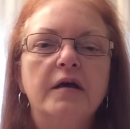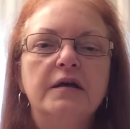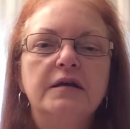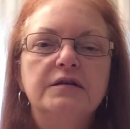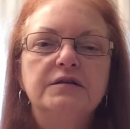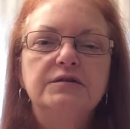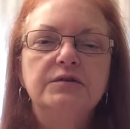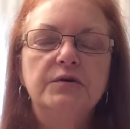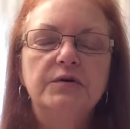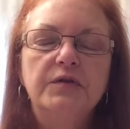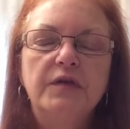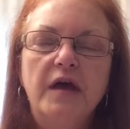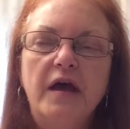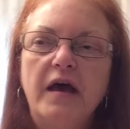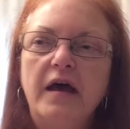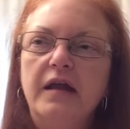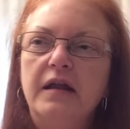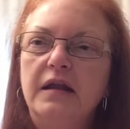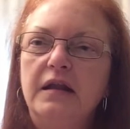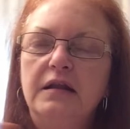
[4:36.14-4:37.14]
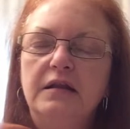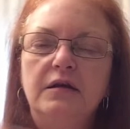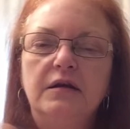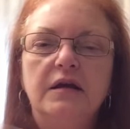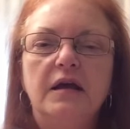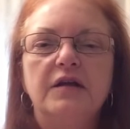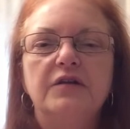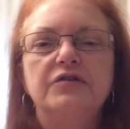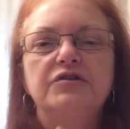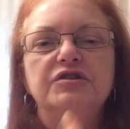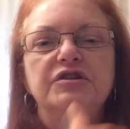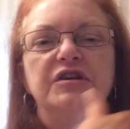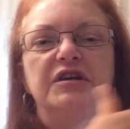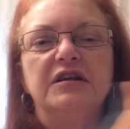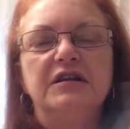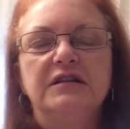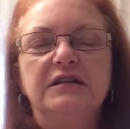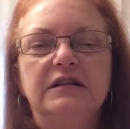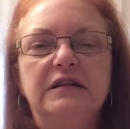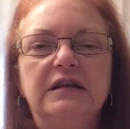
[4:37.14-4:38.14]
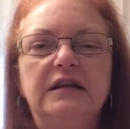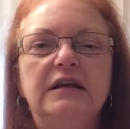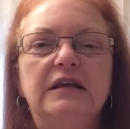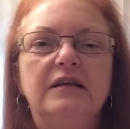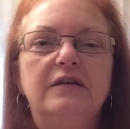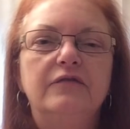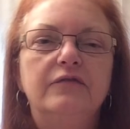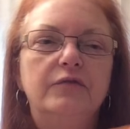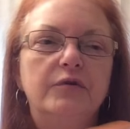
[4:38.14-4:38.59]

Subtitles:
so that the energy can leave.